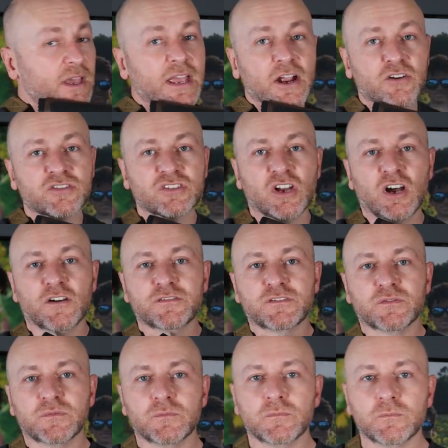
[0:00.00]

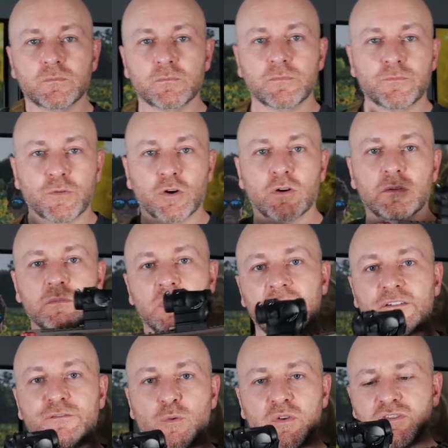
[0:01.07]
airsoft for
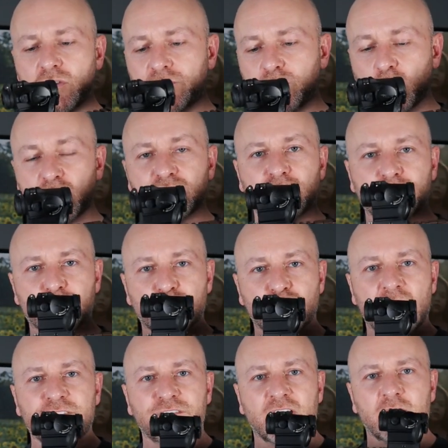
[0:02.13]
like force on force or for
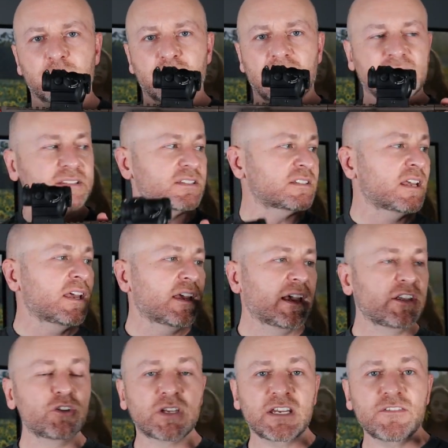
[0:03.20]
dry fire practice.
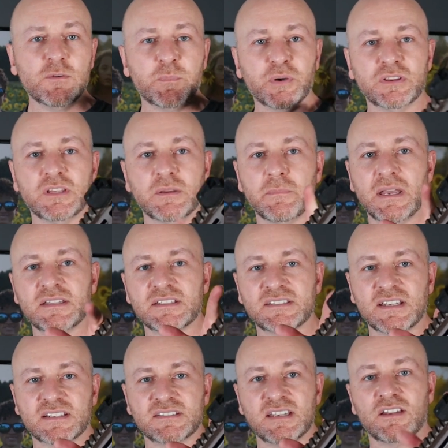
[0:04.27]
And you can even put the
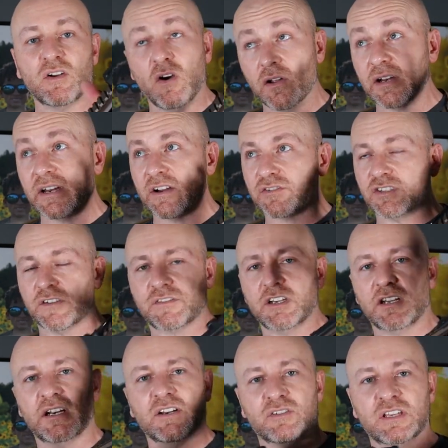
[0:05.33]
Mantis X10 on an airsoft
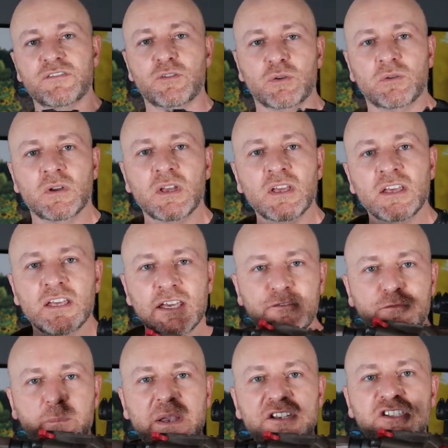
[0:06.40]
gun and it'll give you
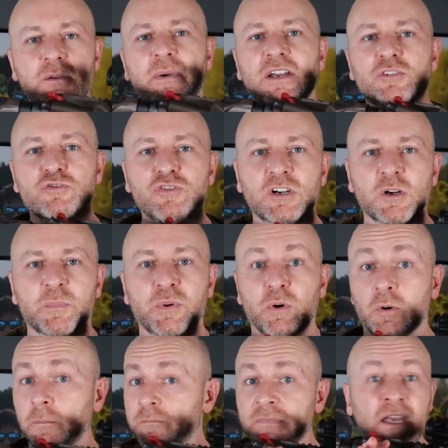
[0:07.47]
information about your trigger
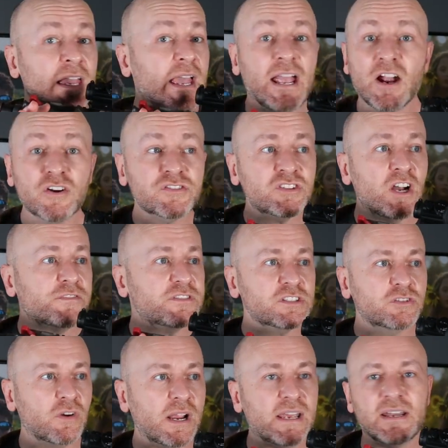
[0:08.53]
pull. Airsoft
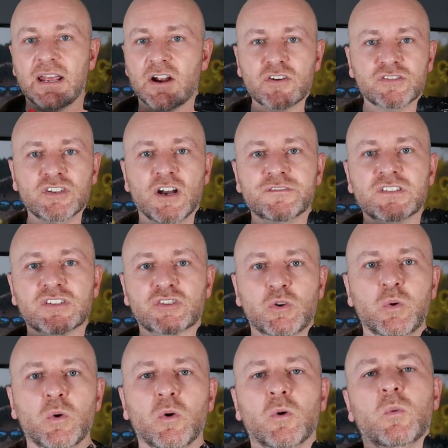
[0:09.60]
is great, airsoft is
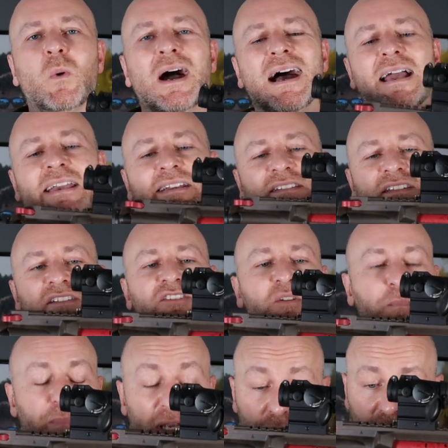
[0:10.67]
cool. Why is this
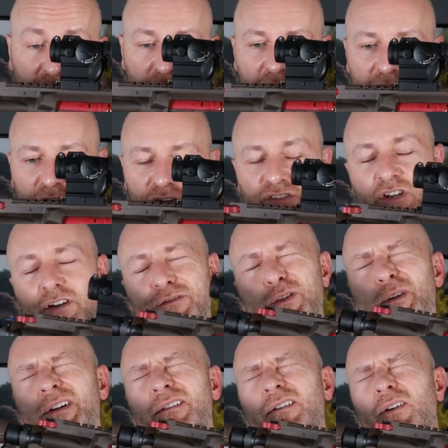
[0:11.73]
superior to airsoft,
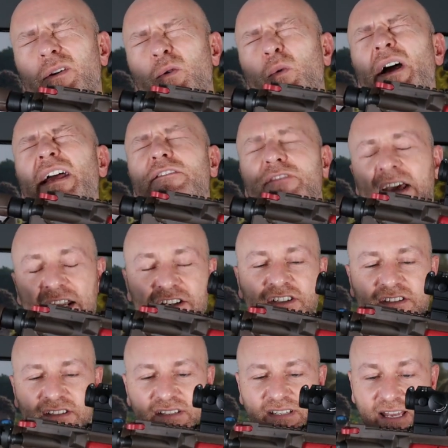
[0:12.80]
or what
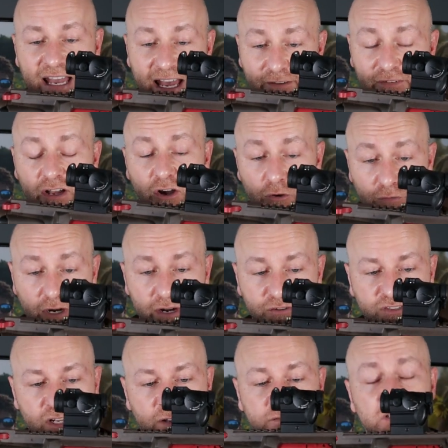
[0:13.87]
advantages does it have over
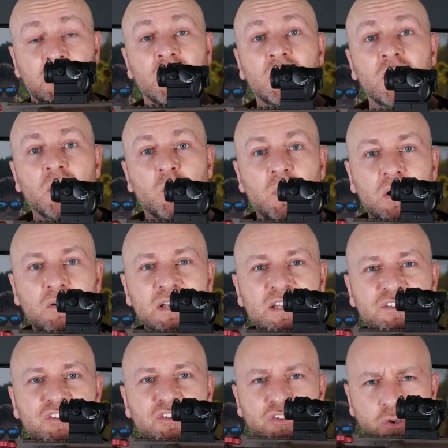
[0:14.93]
airsoft? Well,
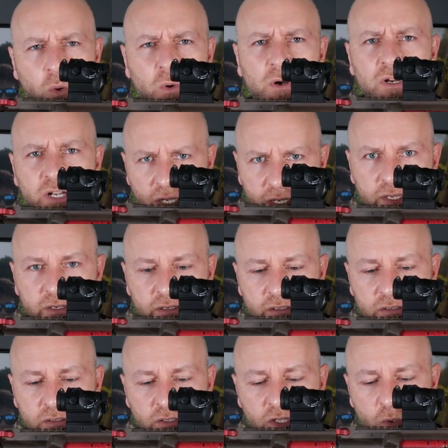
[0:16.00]
it's your
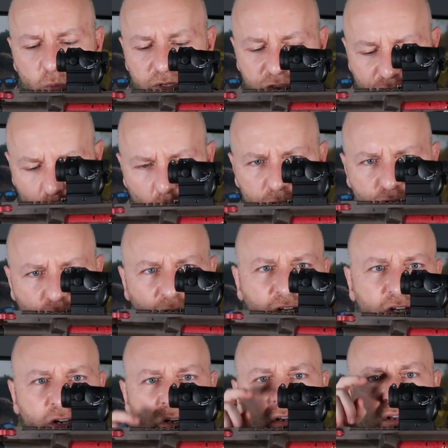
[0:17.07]
gun with your
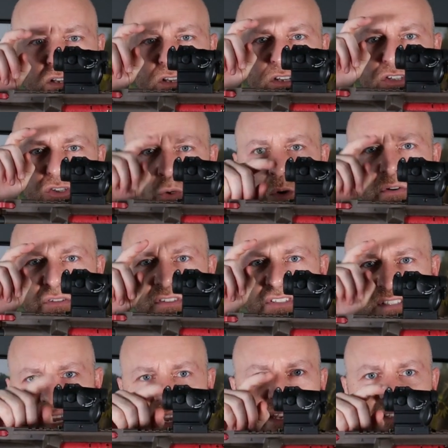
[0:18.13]
trigger, your
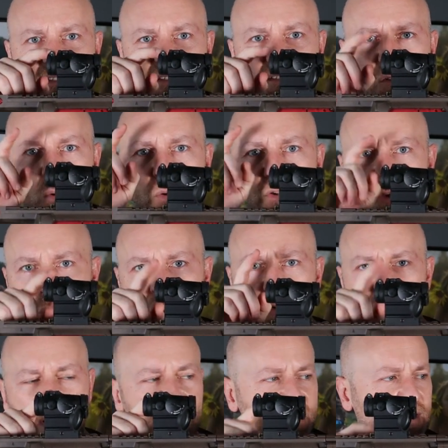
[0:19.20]
sights or
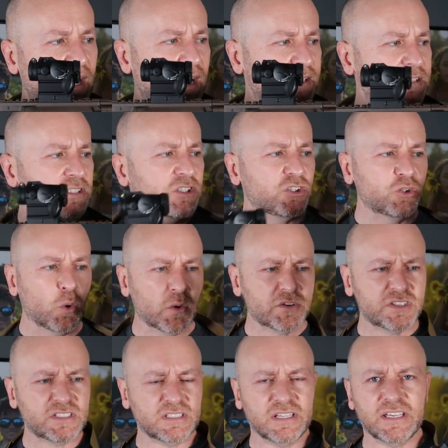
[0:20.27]
your red dot,
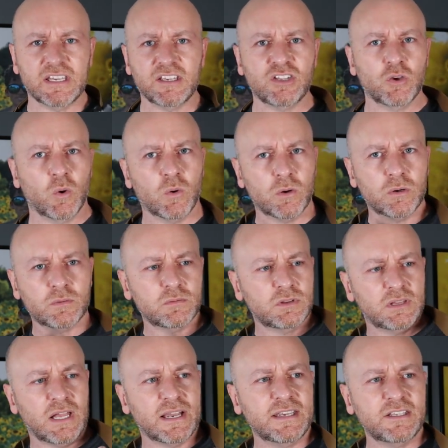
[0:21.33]
your sling, your
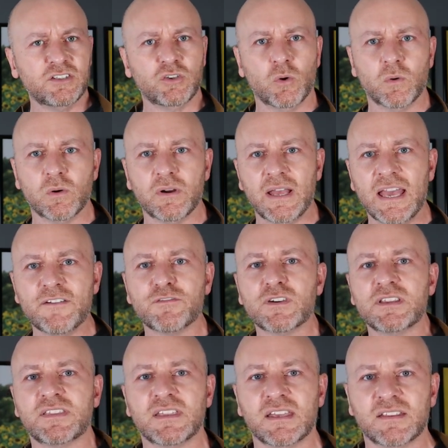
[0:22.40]
light, your
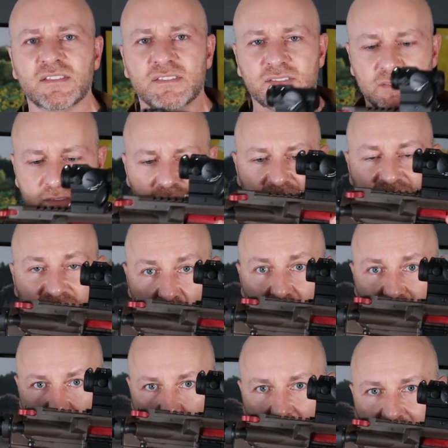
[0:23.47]
everything that's
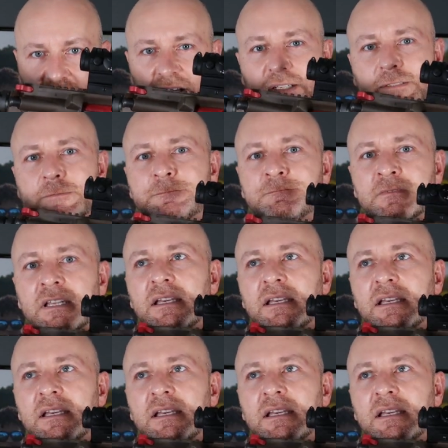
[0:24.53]
on your gun.